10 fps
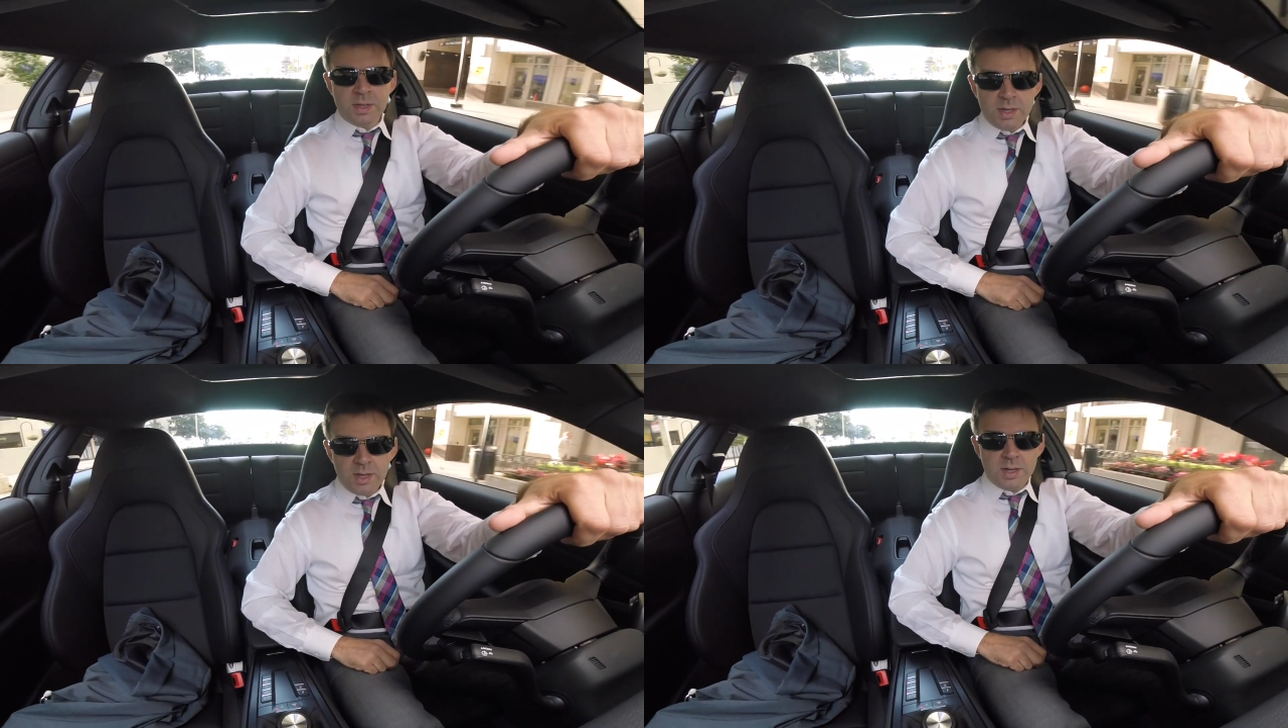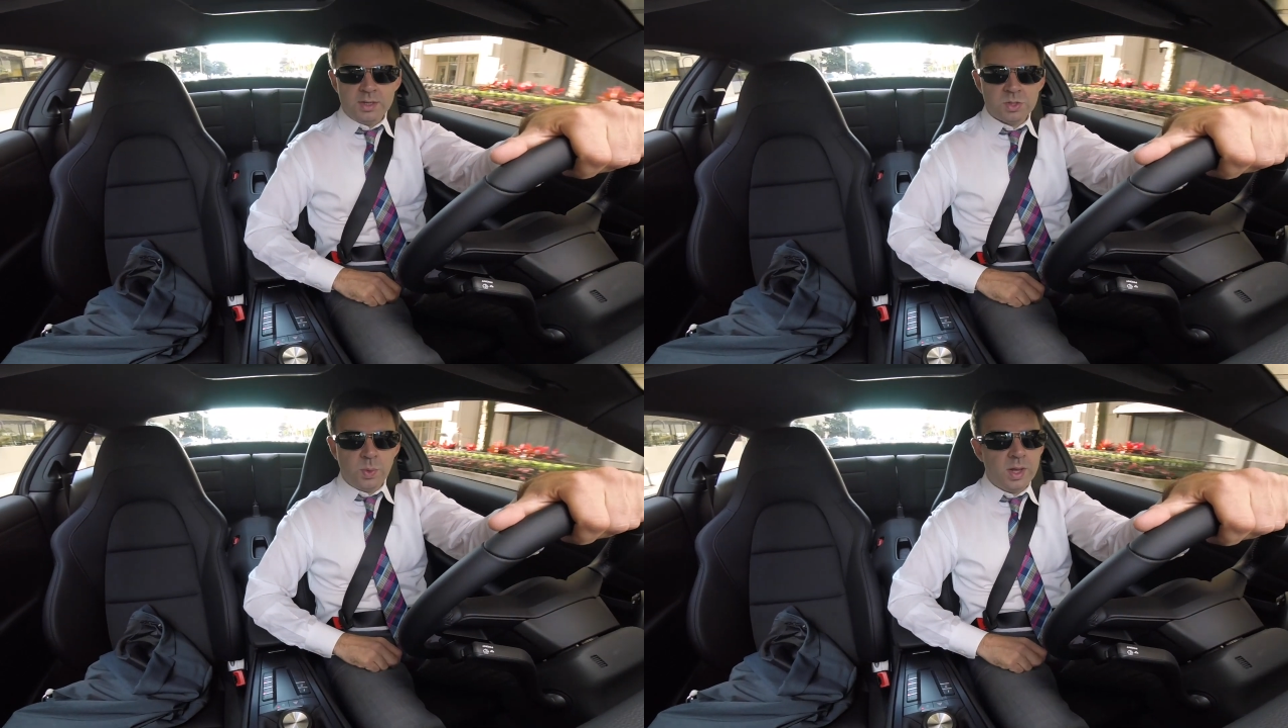
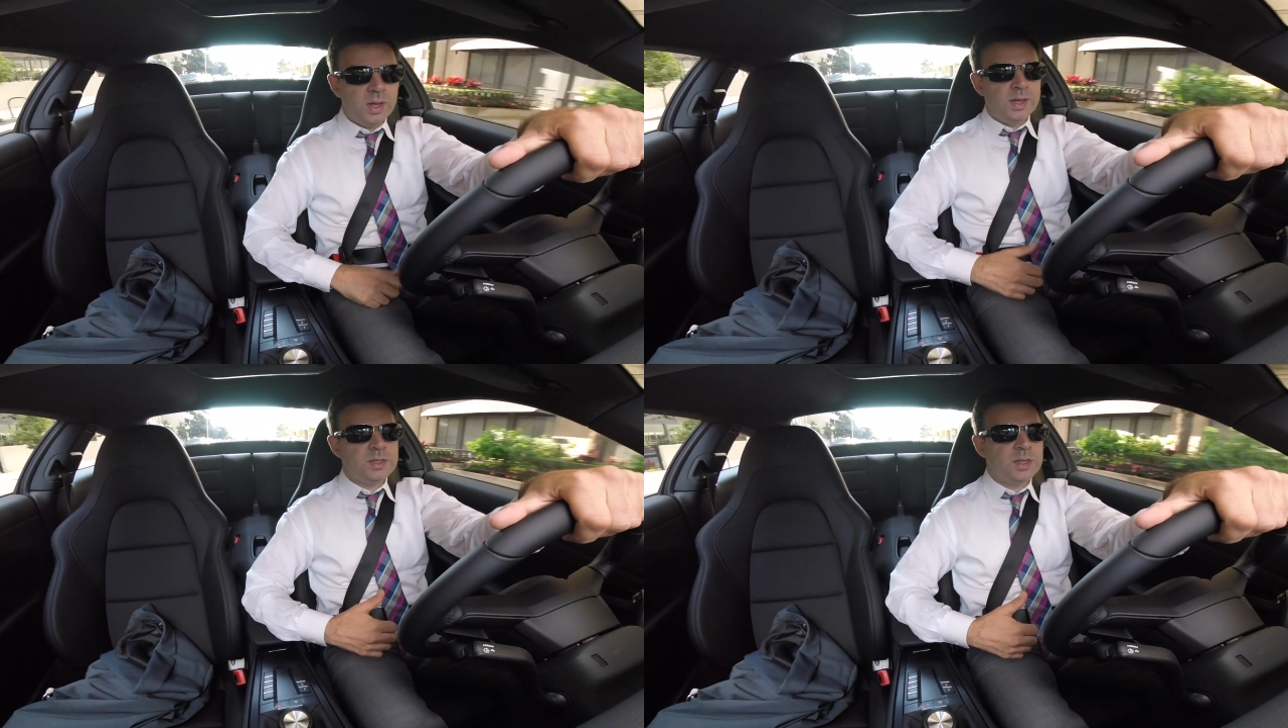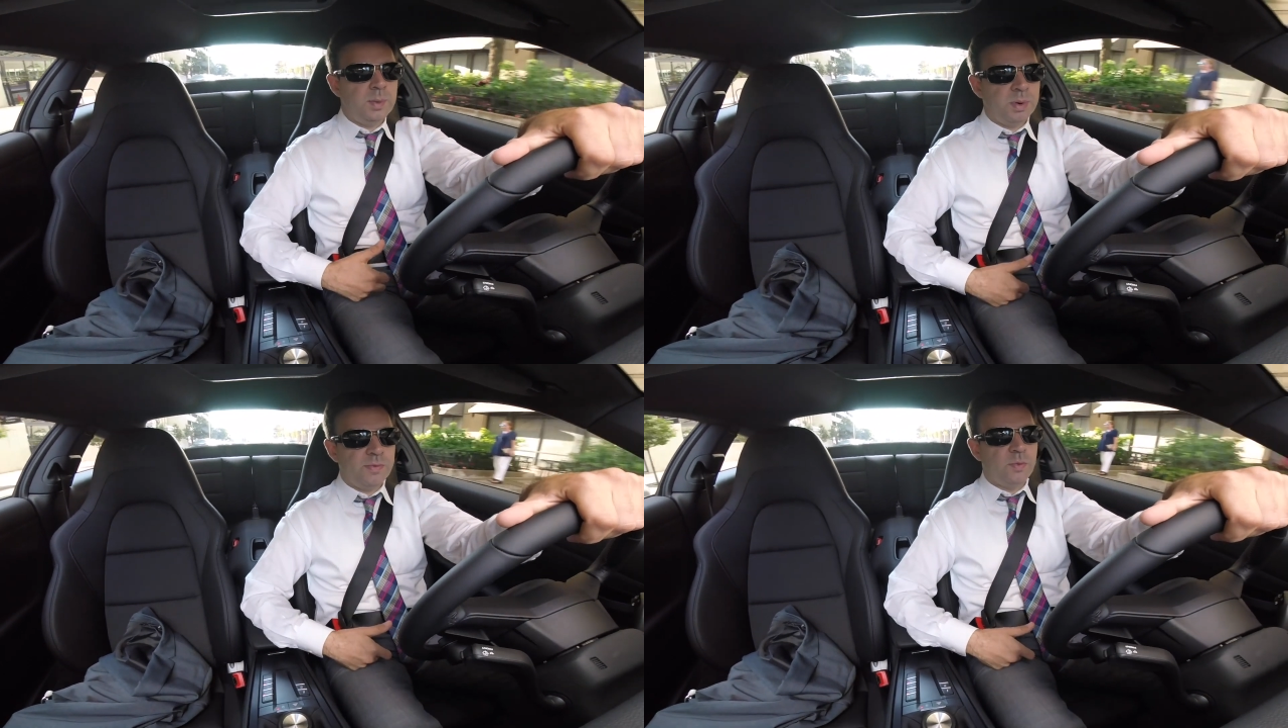as well as
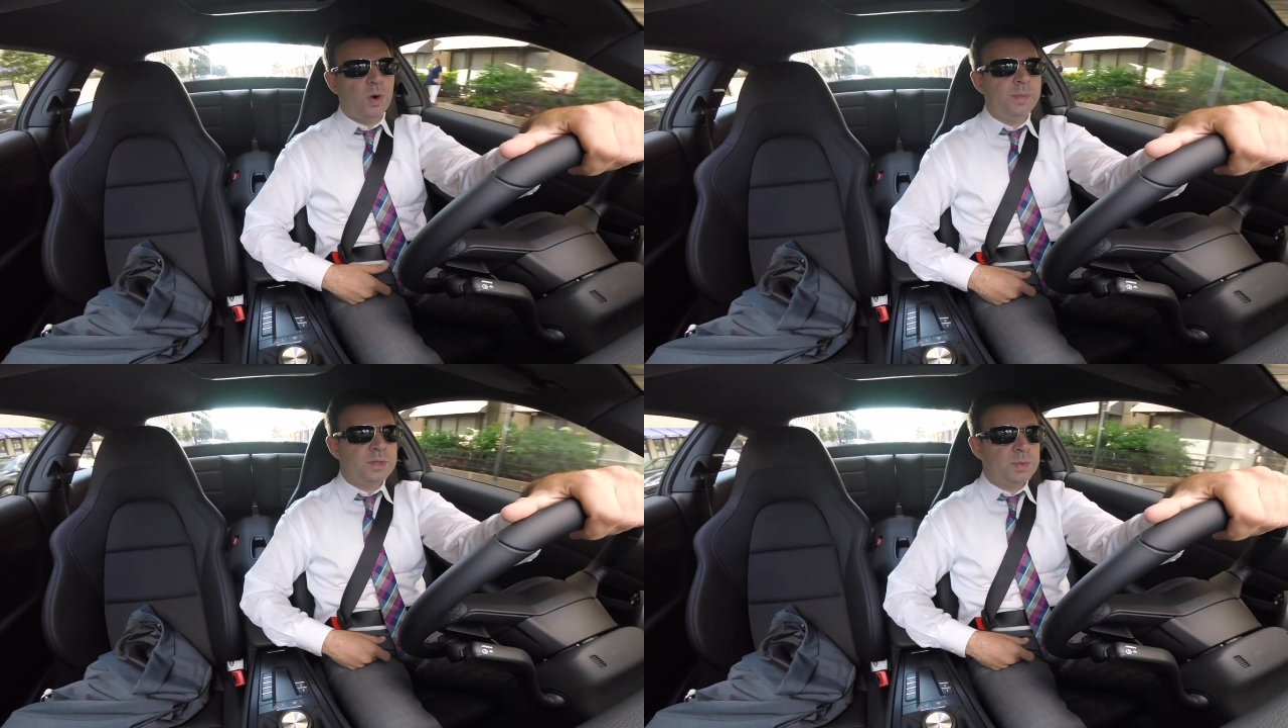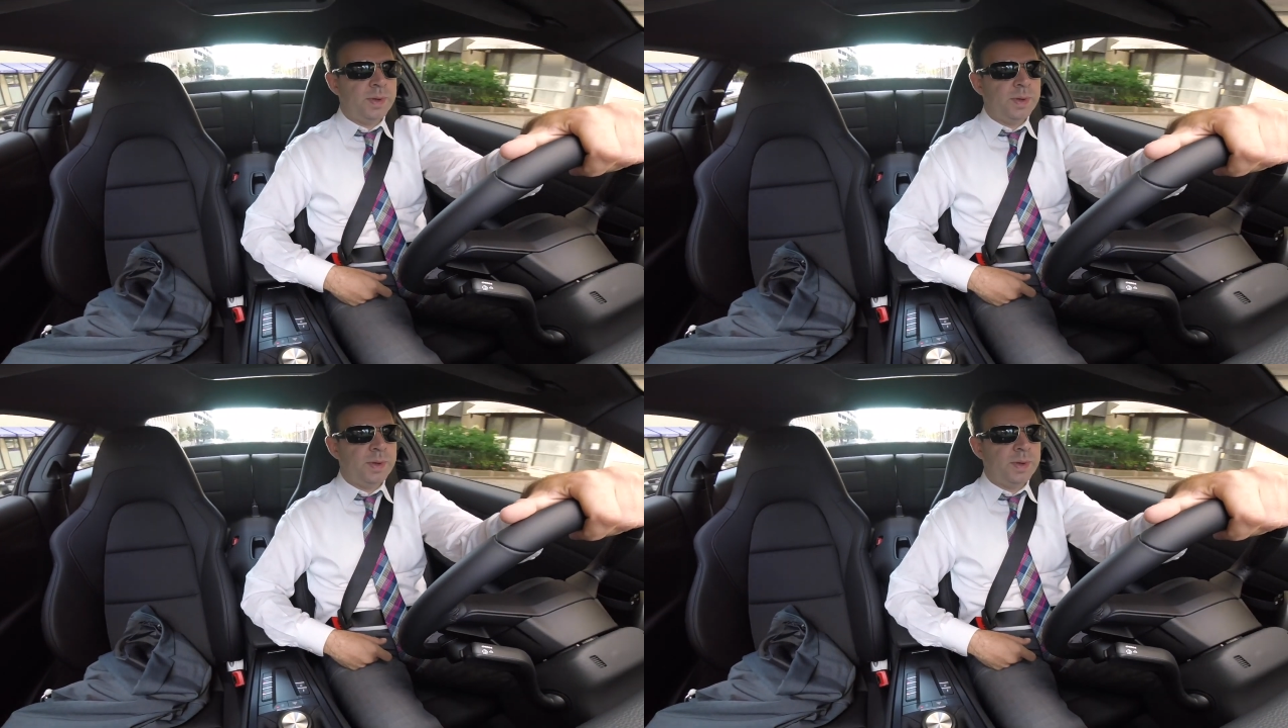performance